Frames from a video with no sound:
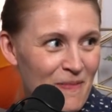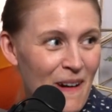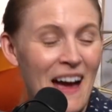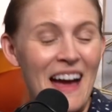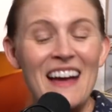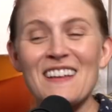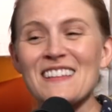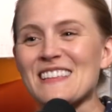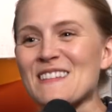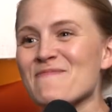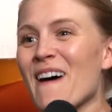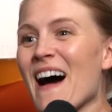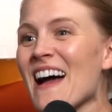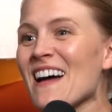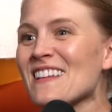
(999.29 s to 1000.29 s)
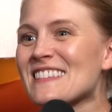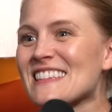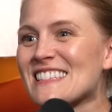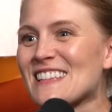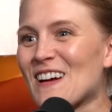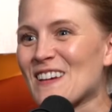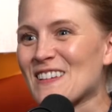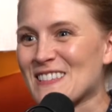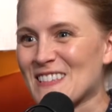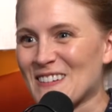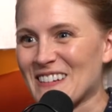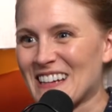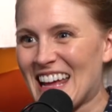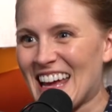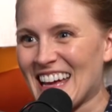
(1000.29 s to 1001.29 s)
Miles is
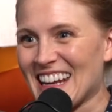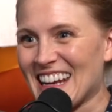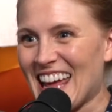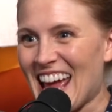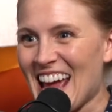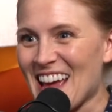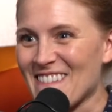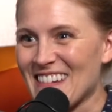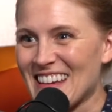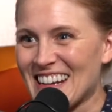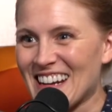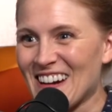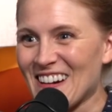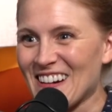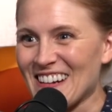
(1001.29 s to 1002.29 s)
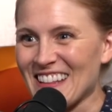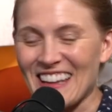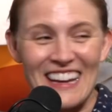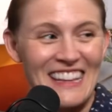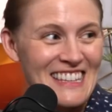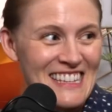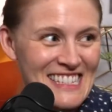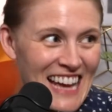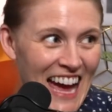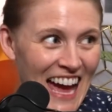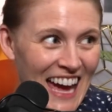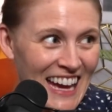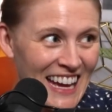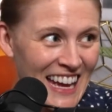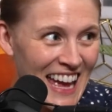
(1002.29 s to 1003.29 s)
also an AV nerd. Look at this
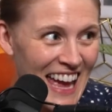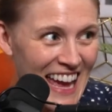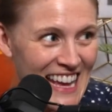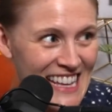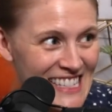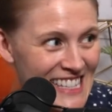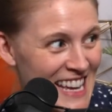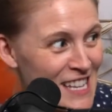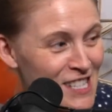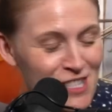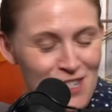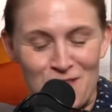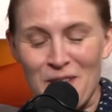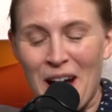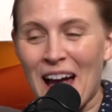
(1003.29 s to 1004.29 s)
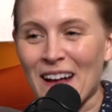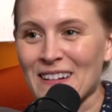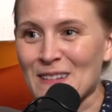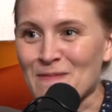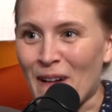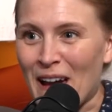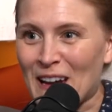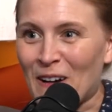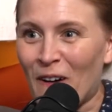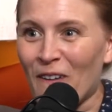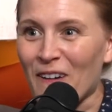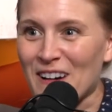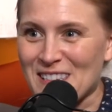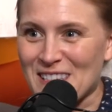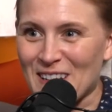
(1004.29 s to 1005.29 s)
guy. He's surrounded by
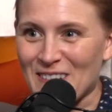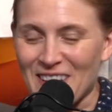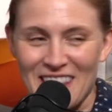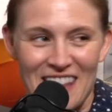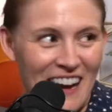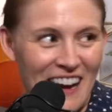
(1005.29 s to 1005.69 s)
cords over